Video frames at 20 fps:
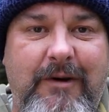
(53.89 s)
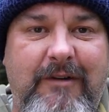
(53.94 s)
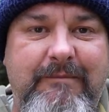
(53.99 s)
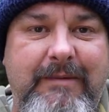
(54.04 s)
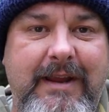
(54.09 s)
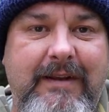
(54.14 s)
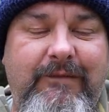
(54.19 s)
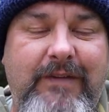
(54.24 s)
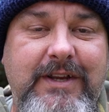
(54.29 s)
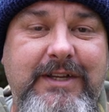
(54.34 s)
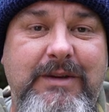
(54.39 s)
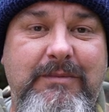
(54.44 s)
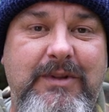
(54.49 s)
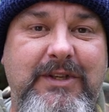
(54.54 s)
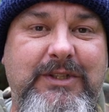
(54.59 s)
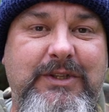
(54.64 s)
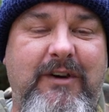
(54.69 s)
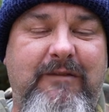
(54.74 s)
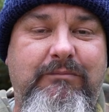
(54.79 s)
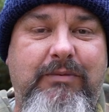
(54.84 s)
I've been fishing with
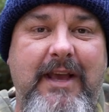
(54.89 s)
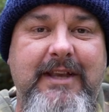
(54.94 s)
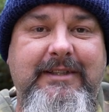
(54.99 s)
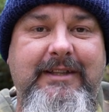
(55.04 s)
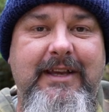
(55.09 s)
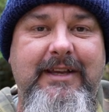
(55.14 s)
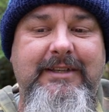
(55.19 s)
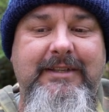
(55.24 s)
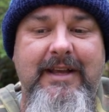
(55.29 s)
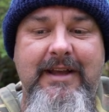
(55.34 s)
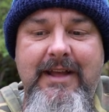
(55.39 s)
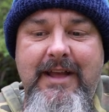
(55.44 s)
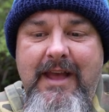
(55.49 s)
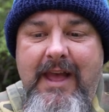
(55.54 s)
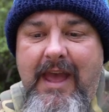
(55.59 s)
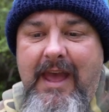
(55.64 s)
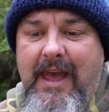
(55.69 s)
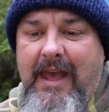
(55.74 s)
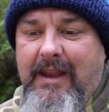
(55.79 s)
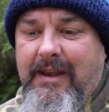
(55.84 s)
soft plastics
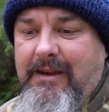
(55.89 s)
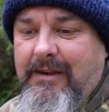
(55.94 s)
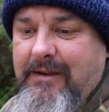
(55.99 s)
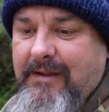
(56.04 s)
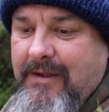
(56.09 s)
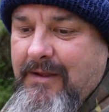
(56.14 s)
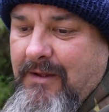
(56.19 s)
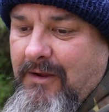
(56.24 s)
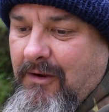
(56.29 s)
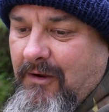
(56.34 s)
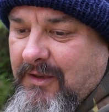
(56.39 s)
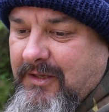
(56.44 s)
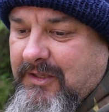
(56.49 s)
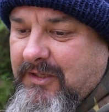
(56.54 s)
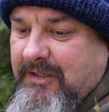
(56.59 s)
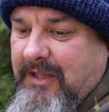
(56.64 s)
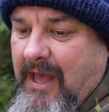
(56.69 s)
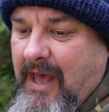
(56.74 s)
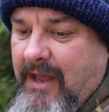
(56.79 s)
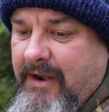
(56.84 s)
and I
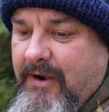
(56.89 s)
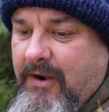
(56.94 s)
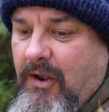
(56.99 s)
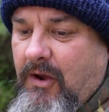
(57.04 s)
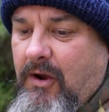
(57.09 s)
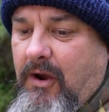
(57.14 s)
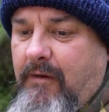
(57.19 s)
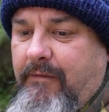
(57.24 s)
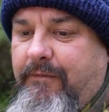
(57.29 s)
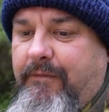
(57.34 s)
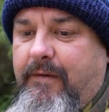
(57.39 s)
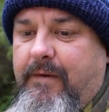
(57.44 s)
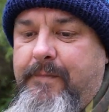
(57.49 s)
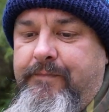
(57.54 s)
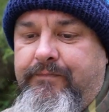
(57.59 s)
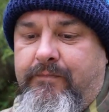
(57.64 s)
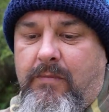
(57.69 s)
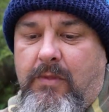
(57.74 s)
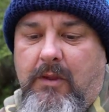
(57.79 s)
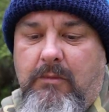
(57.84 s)
started off
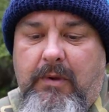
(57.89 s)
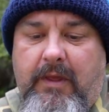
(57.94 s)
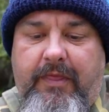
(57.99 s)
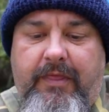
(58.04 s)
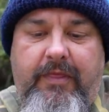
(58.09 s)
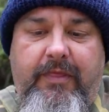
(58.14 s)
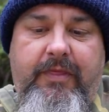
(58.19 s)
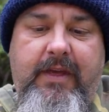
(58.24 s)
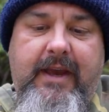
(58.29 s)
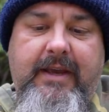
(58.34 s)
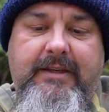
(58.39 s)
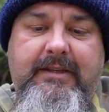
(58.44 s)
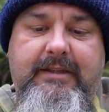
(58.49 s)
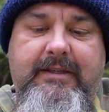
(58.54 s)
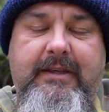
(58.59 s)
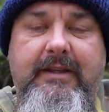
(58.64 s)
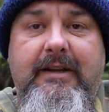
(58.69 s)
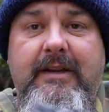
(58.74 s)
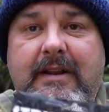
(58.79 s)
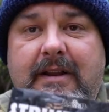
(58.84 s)
with
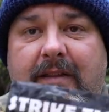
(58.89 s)
this.